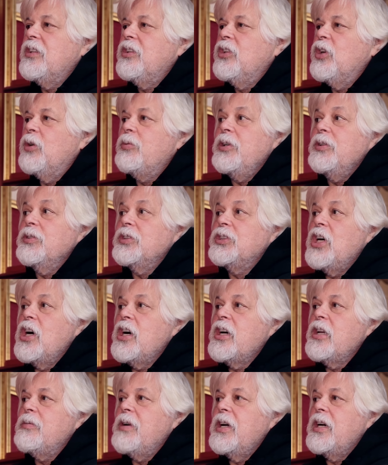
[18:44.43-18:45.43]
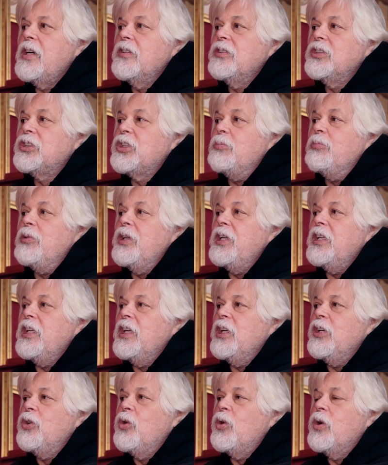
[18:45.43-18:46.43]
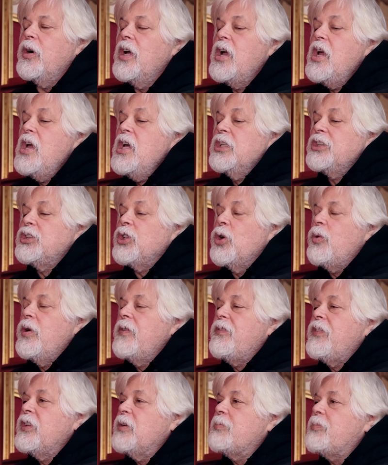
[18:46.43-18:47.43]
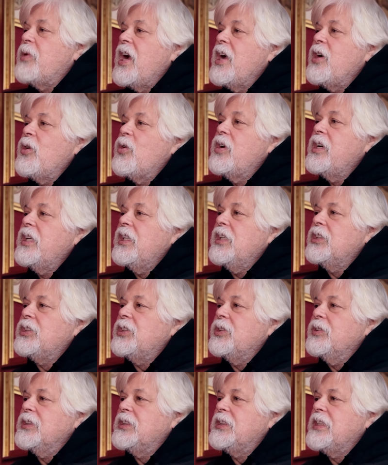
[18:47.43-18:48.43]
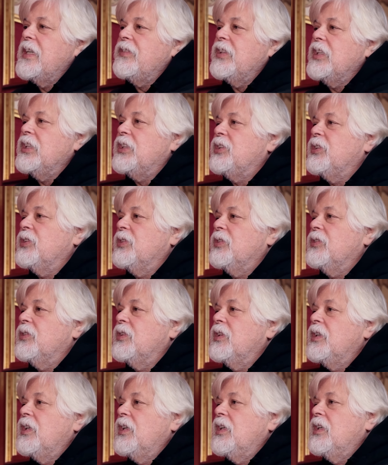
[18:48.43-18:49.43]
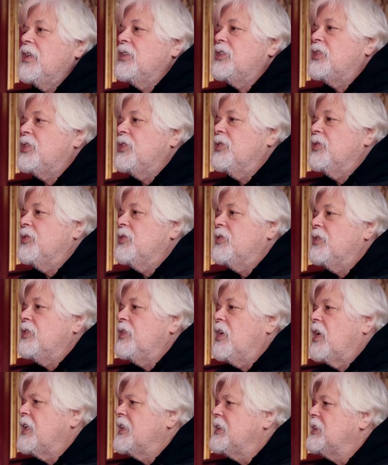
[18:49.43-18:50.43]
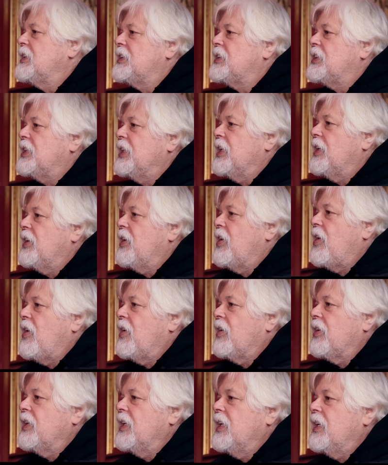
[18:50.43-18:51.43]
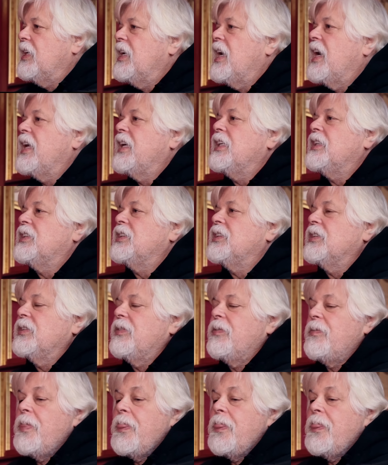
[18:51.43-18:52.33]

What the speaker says: Nobody was talking about it. It was completely ignored. So it went from the priority issue in 72 to not existing at all in 92.